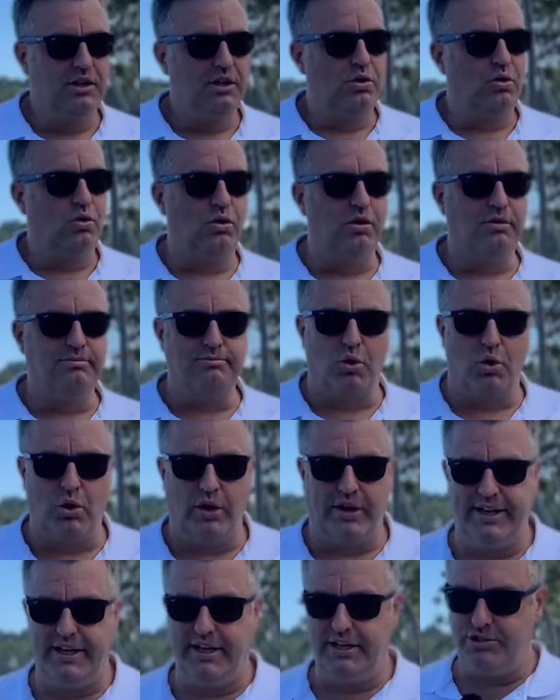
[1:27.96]
or
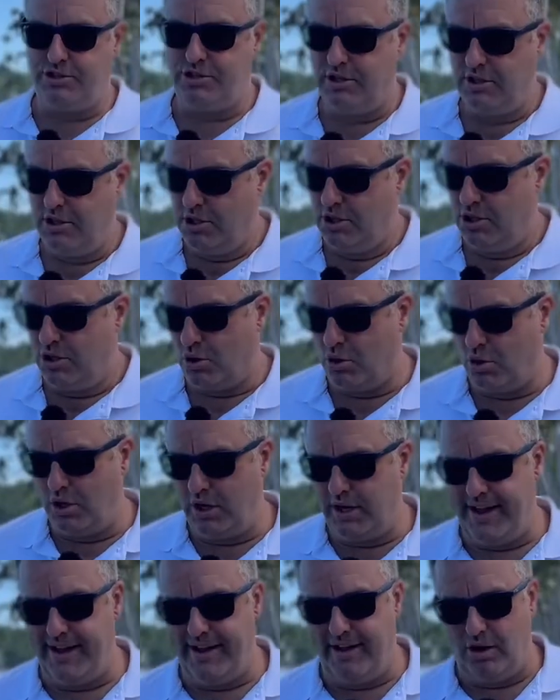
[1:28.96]
mortgage or
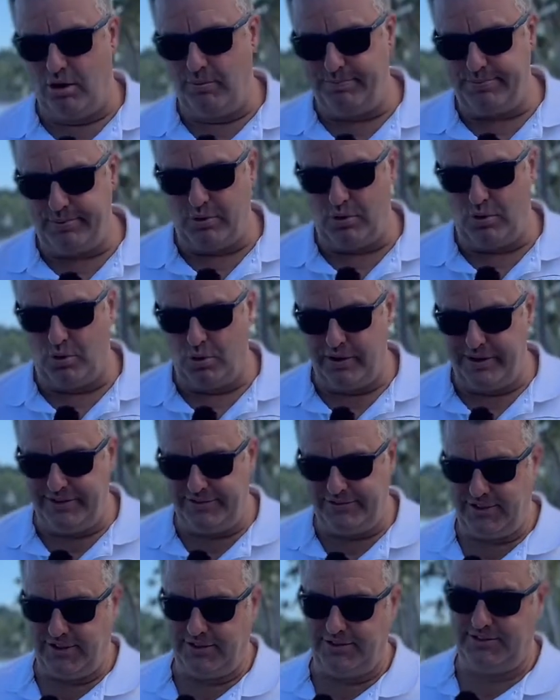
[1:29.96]
help or
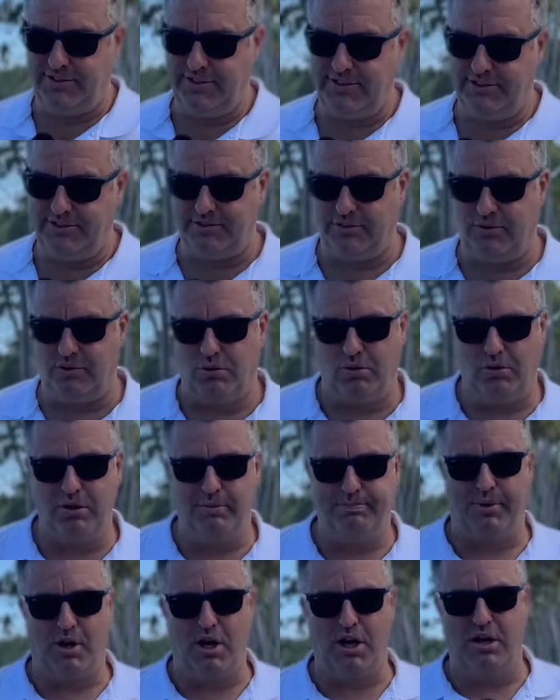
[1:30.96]
assistance or
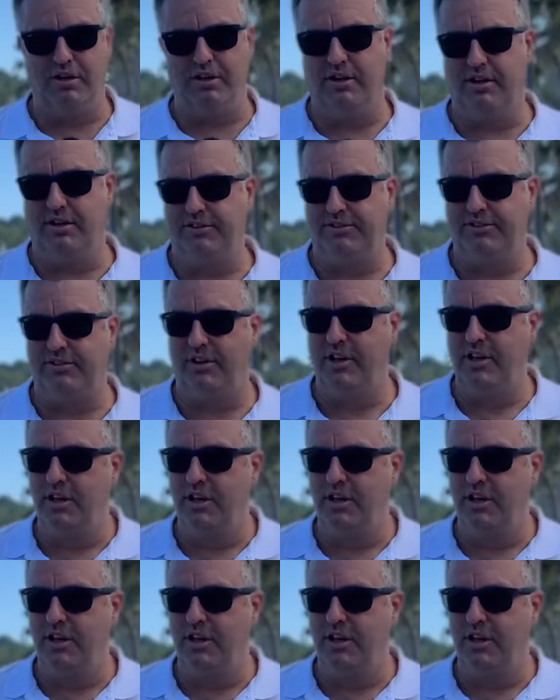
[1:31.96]
partners